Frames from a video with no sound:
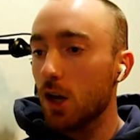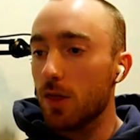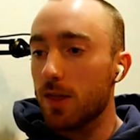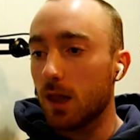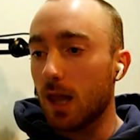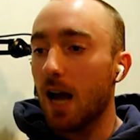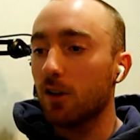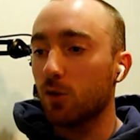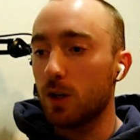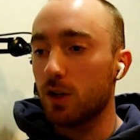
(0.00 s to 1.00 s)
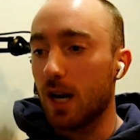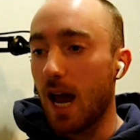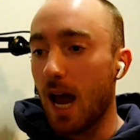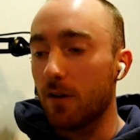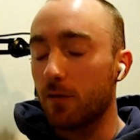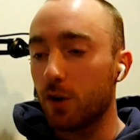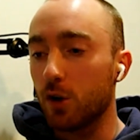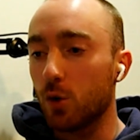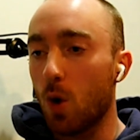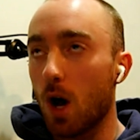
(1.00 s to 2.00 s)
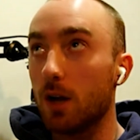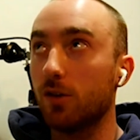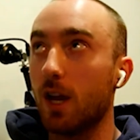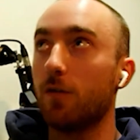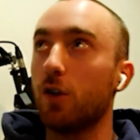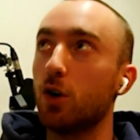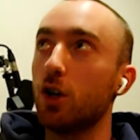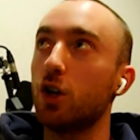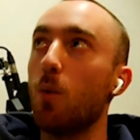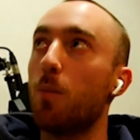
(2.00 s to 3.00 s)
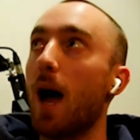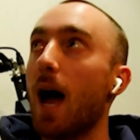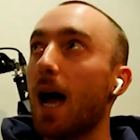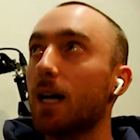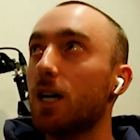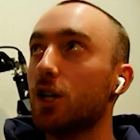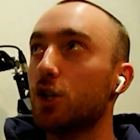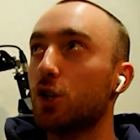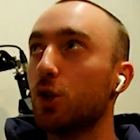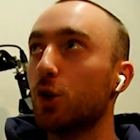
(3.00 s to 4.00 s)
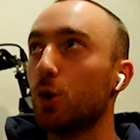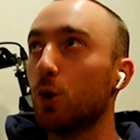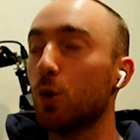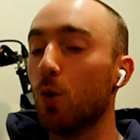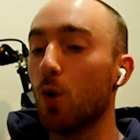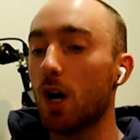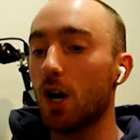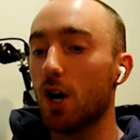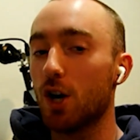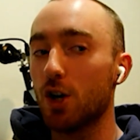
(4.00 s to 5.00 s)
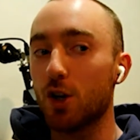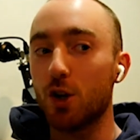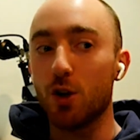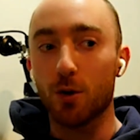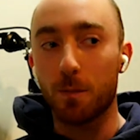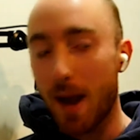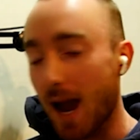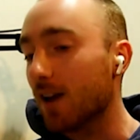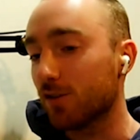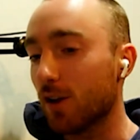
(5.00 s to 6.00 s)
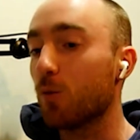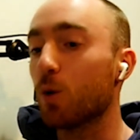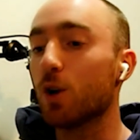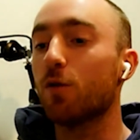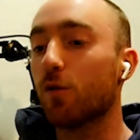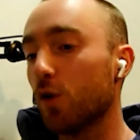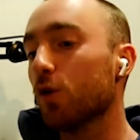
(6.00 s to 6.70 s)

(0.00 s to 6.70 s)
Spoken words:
the last question that I had for you was, if you could go back to your past self when you first